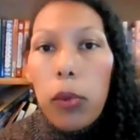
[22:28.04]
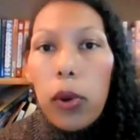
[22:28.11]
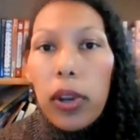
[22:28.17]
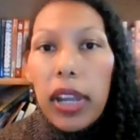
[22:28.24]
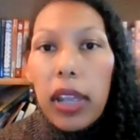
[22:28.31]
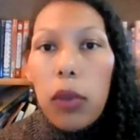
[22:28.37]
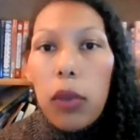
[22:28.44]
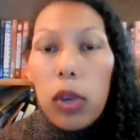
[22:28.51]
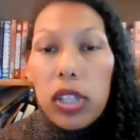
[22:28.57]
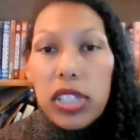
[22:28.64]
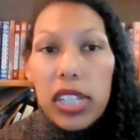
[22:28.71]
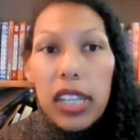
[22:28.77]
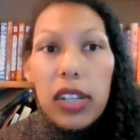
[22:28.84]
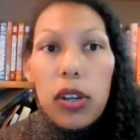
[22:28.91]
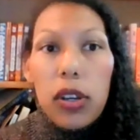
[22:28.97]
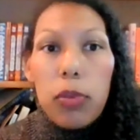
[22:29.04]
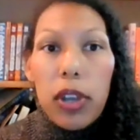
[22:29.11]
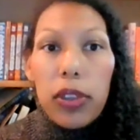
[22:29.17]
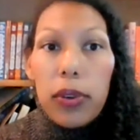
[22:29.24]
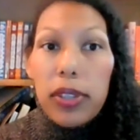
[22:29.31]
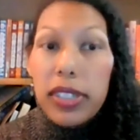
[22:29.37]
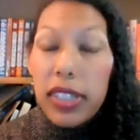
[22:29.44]
One morning, while she
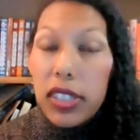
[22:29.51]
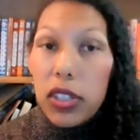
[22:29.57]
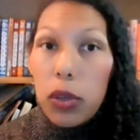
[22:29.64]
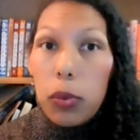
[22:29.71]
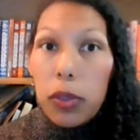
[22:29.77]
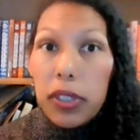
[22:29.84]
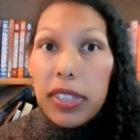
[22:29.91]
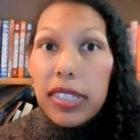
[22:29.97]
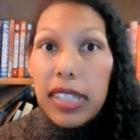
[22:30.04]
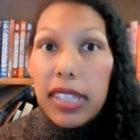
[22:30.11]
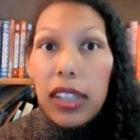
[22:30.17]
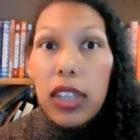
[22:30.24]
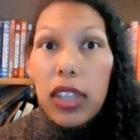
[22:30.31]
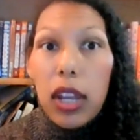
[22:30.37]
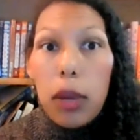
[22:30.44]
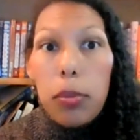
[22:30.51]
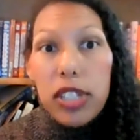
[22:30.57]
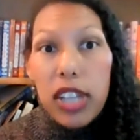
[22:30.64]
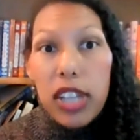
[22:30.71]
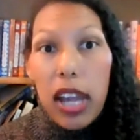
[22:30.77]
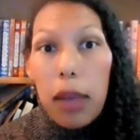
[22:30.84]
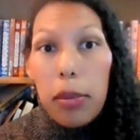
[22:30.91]
and her brother and sister were still in
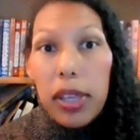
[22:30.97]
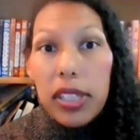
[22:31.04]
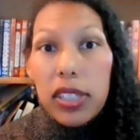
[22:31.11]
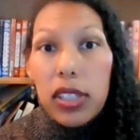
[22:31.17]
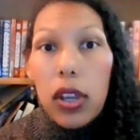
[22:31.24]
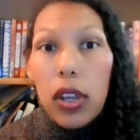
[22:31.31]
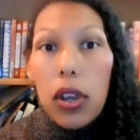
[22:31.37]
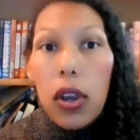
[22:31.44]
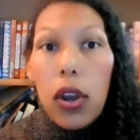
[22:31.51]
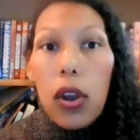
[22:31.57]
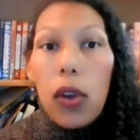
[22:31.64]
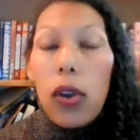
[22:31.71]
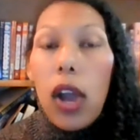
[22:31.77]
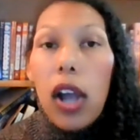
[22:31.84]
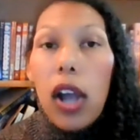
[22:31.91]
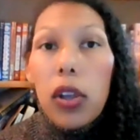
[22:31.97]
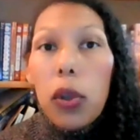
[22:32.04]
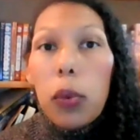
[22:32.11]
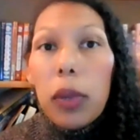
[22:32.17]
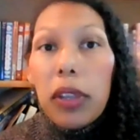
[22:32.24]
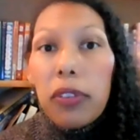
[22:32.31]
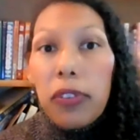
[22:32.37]
their pajamas, her
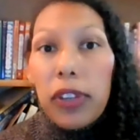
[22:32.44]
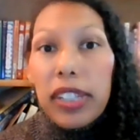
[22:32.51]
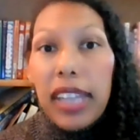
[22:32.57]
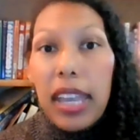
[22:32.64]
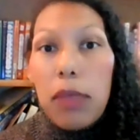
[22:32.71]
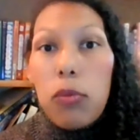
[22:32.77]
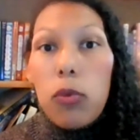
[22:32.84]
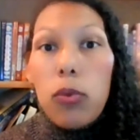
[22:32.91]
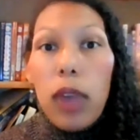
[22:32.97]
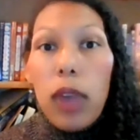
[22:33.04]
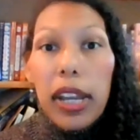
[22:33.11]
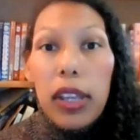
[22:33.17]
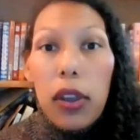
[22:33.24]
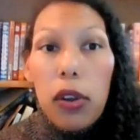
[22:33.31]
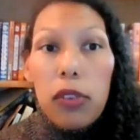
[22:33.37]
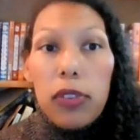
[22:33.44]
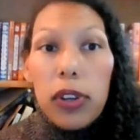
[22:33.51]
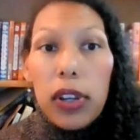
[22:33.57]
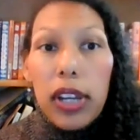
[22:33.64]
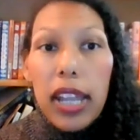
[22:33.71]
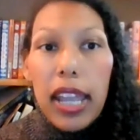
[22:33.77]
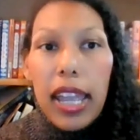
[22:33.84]
uncle Wilfred came running
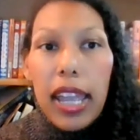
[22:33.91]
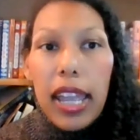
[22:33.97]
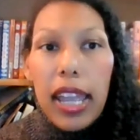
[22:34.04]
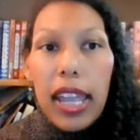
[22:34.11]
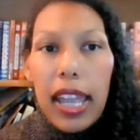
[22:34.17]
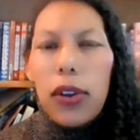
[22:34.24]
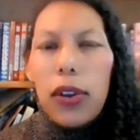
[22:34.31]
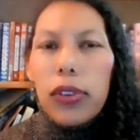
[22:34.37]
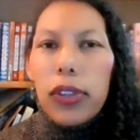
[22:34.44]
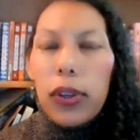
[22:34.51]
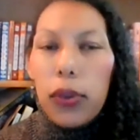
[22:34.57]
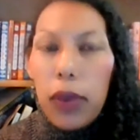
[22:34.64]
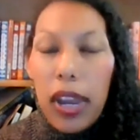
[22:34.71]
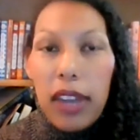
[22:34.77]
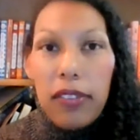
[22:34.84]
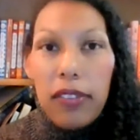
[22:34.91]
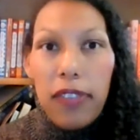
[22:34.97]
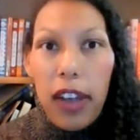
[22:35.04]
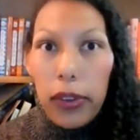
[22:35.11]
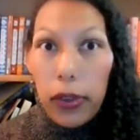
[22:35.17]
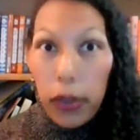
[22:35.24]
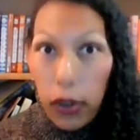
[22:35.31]
over and they heard their
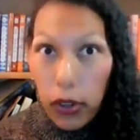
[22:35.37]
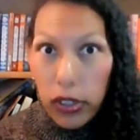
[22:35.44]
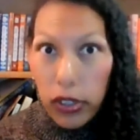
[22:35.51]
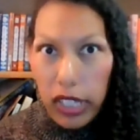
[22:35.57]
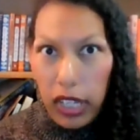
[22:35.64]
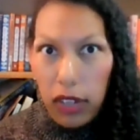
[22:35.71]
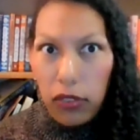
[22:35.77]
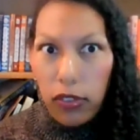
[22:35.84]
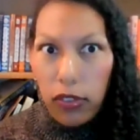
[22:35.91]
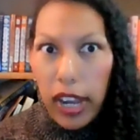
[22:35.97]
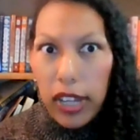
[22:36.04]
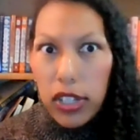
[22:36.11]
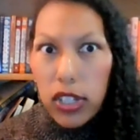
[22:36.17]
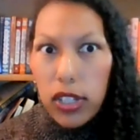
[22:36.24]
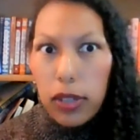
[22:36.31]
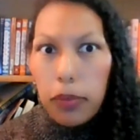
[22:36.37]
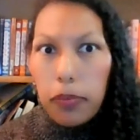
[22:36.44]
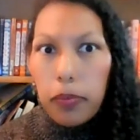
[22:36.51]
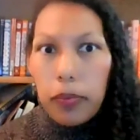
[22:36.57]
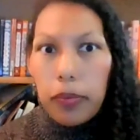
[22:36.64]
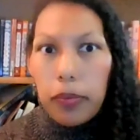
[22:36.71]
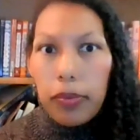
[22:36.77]
grandfather cursing in
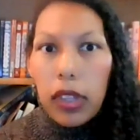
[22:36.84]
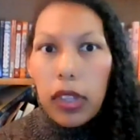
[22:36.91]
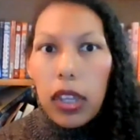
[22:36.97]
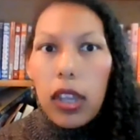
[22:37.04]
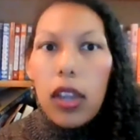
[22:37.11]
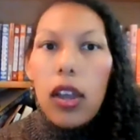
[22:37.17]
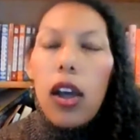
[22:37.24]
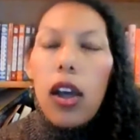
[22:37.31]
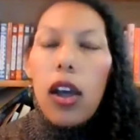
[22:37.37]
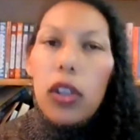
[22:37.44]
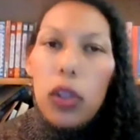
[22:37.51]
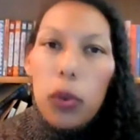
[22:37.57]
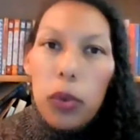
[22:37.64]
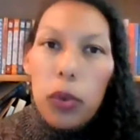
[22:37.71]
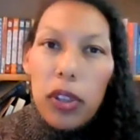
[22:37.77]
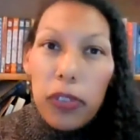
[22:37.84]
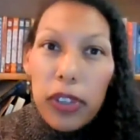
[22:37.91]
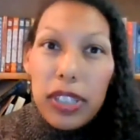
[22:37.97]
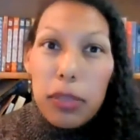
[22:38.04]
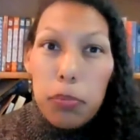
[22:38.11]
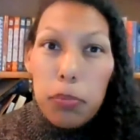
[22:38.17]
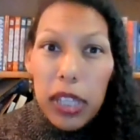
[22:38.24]
French.
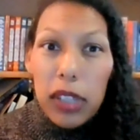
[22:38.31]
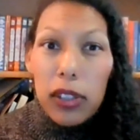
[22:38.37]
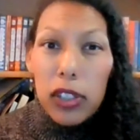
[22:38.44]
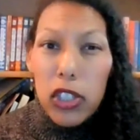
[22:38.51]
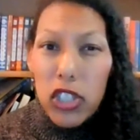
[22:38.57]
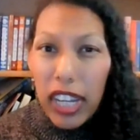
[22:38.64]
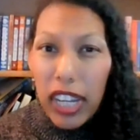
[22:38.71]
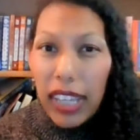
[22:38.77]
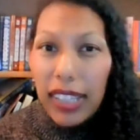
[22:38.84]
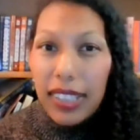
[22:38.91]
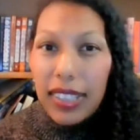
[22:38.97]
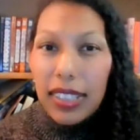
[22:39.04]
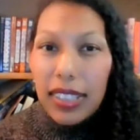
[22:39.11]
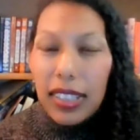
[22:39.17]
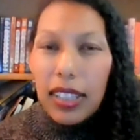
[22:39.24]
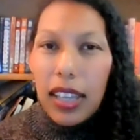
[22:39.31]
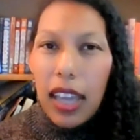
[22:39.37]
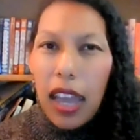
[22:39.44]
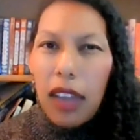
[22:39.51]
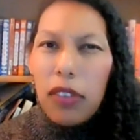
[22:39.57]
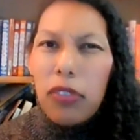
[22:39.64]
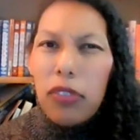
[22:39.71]
Uncle Wilfred's beagle
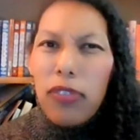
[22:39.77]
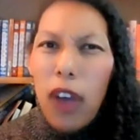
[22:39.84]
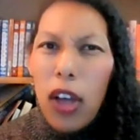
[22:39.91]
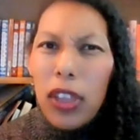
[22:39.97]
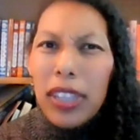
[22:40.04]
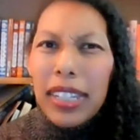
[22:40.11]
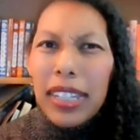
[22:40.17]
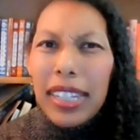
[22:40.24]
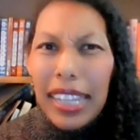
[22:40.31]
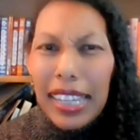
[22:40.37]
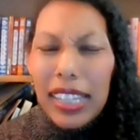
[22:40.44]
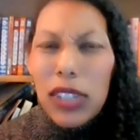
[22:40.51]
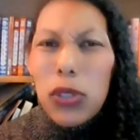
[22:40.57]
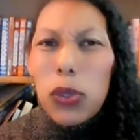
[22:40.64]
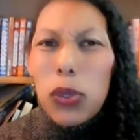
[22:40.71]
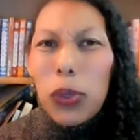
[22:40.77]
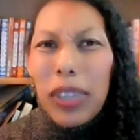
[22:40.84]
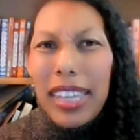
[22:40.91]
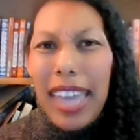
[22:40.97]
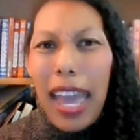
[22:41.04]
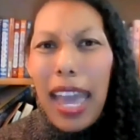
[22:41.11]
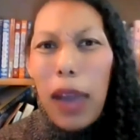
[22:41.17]
Jigs had fallen
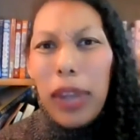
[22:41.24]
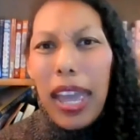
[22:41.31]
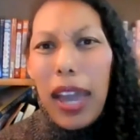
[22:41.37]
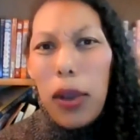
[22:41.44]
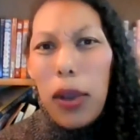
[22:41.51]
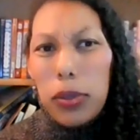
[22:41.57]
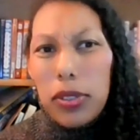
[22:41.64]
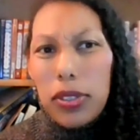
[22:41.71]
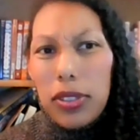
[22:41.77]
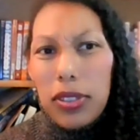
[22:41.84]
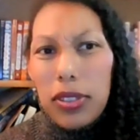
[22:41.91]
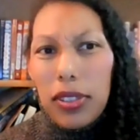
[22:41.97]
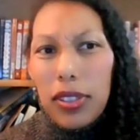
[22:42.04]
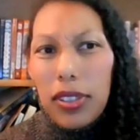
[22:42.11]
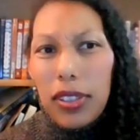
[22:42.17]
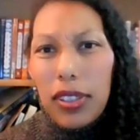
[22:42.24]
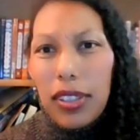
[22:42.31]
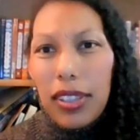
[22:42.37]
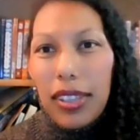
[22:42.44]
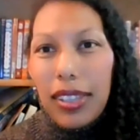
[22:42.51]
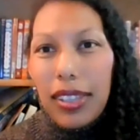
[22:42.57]
into the outhouse.